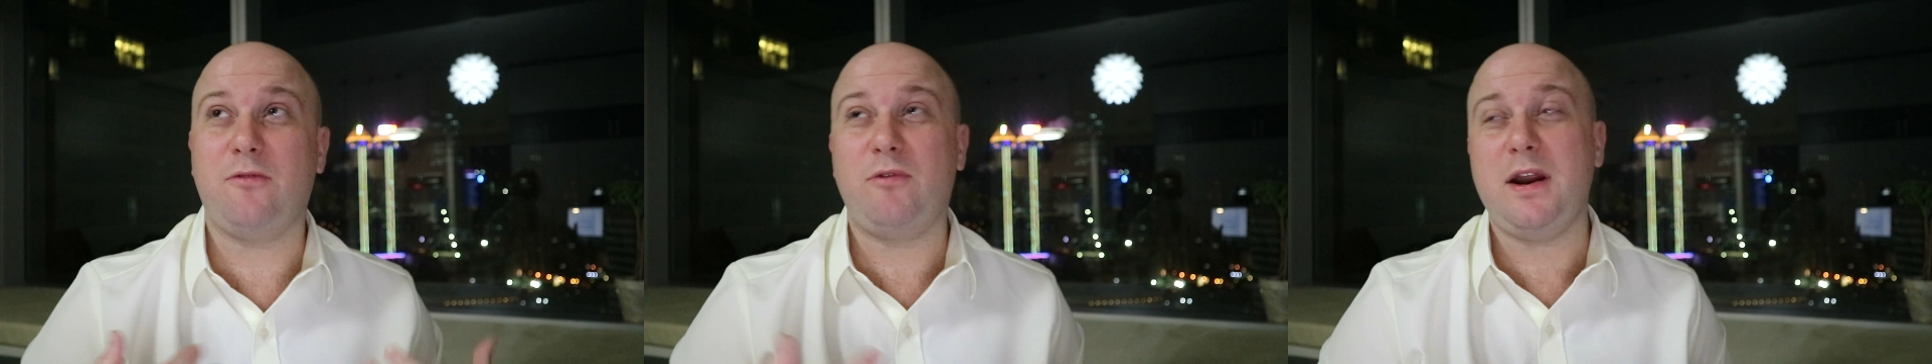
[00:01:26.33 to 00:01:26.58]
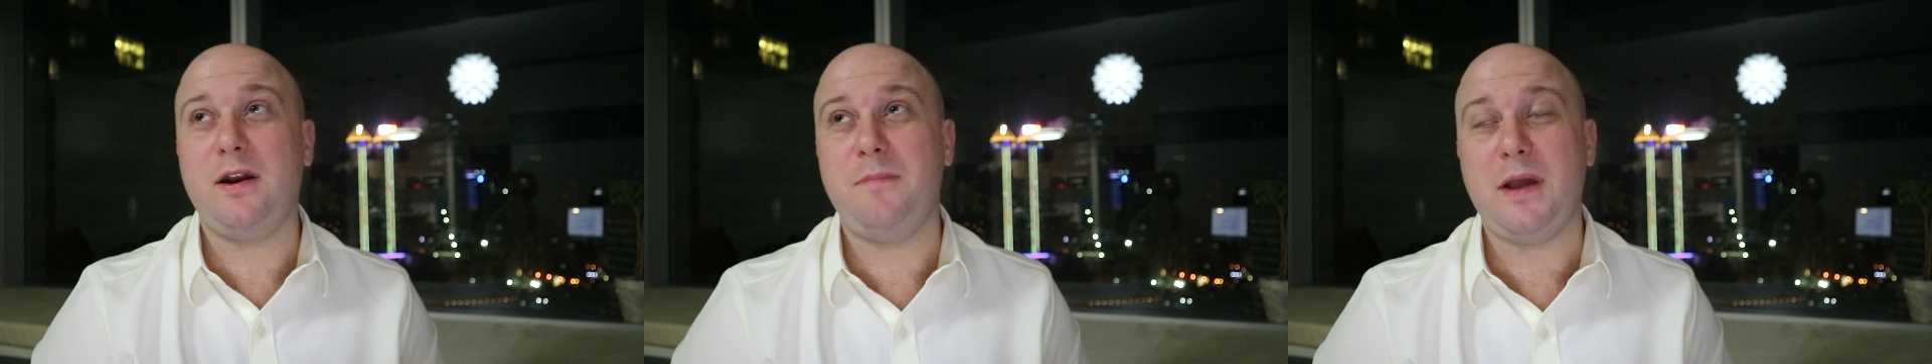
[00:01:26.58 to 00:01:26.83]

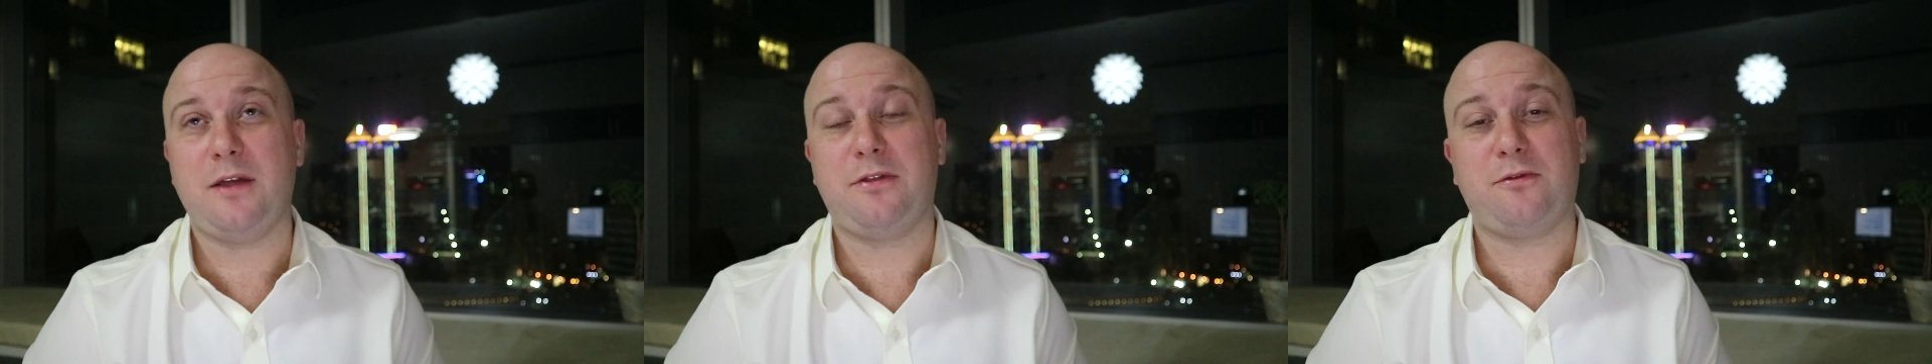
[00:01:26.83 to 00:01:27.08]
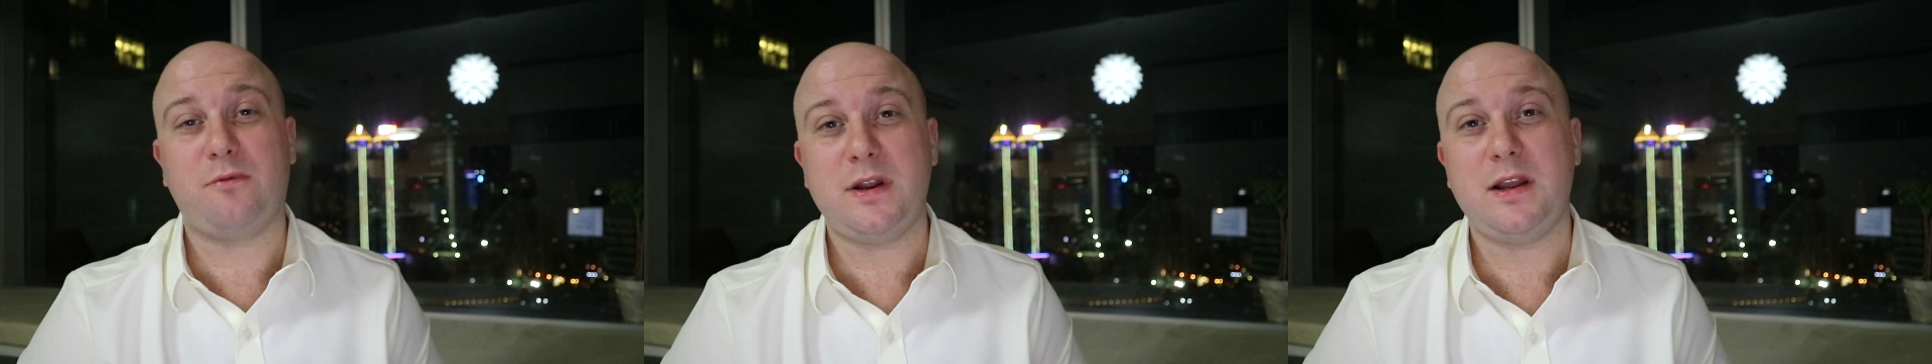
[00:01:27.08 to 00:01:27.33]
around
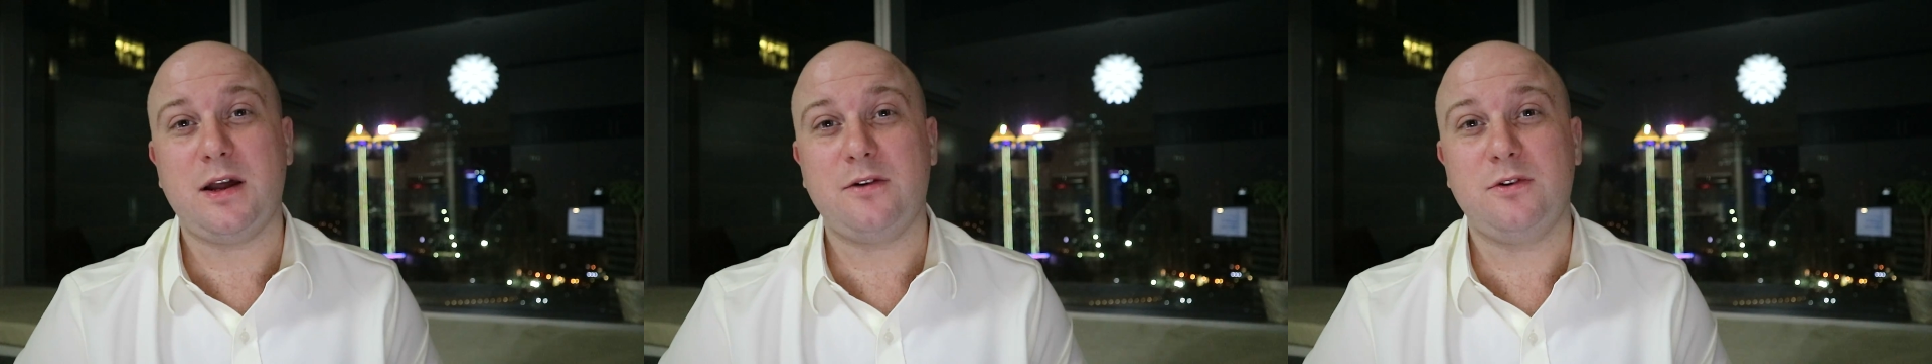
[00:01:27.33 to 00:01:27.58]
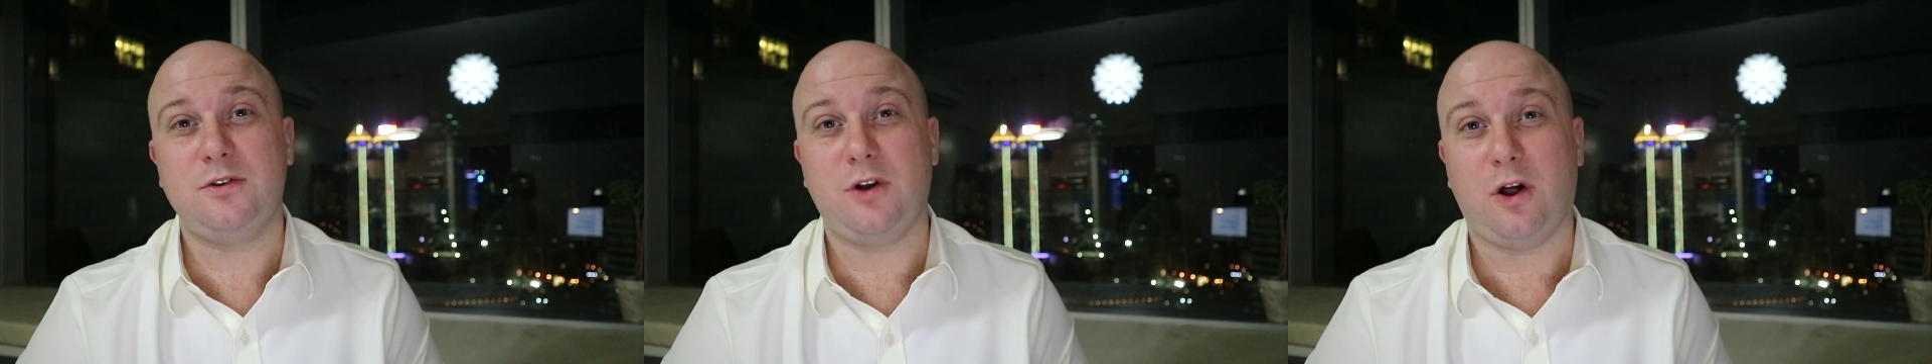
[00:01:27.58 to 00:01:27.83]
about
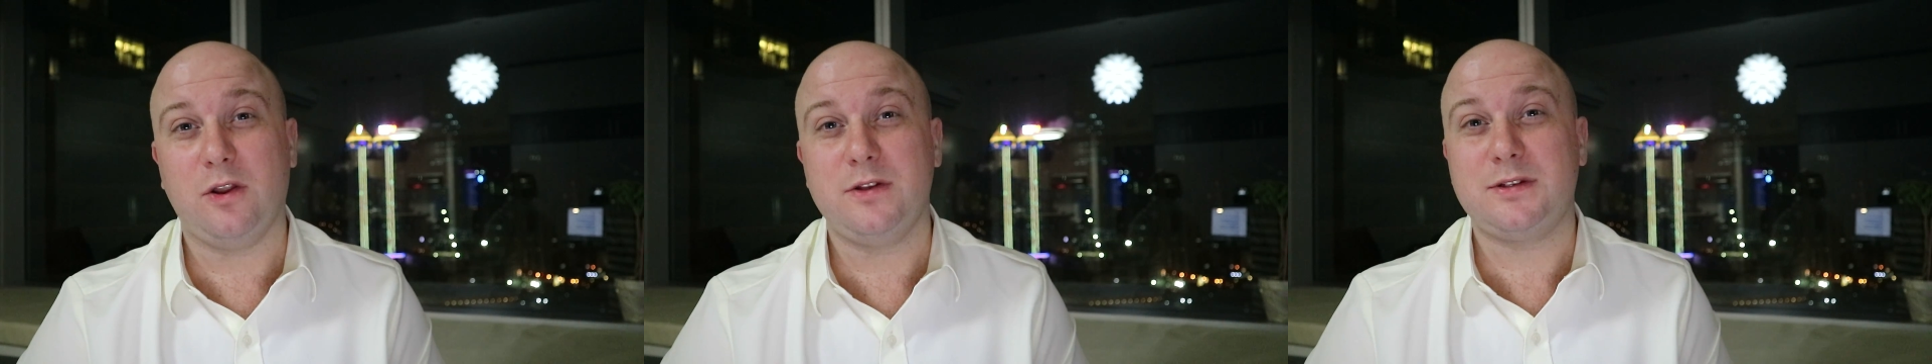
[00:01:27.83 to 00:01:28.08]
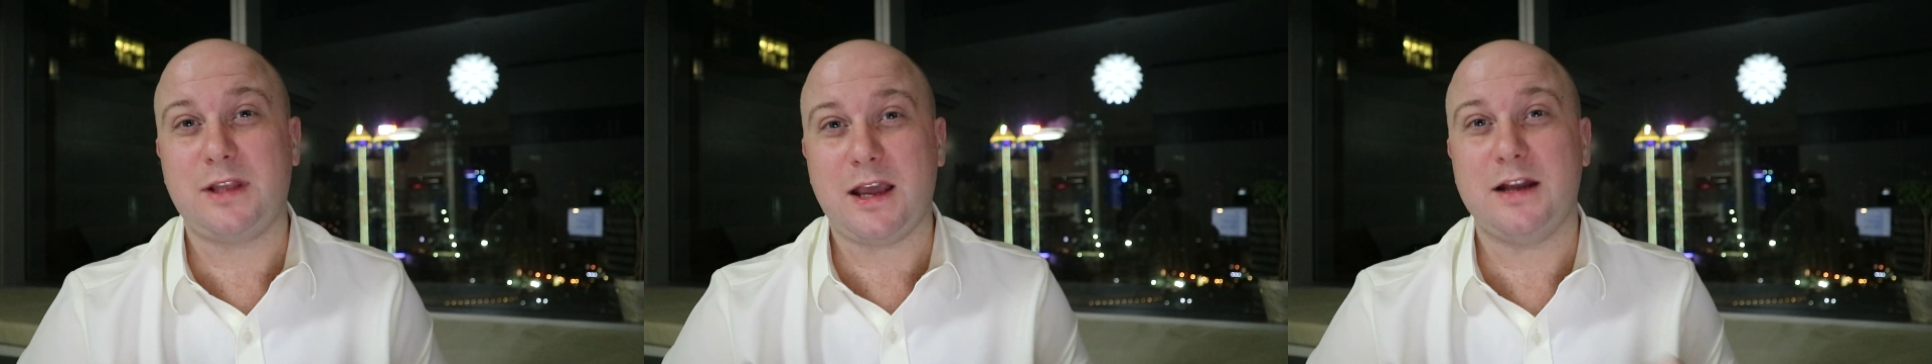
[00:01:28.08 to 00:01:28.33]

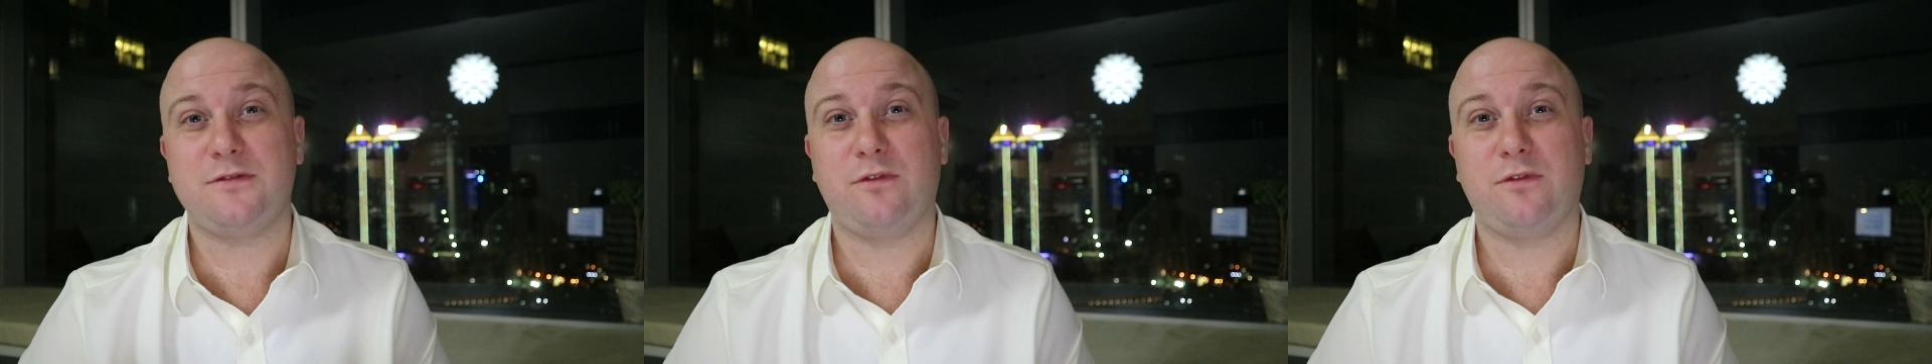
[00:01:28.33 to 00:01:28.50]
$300 cash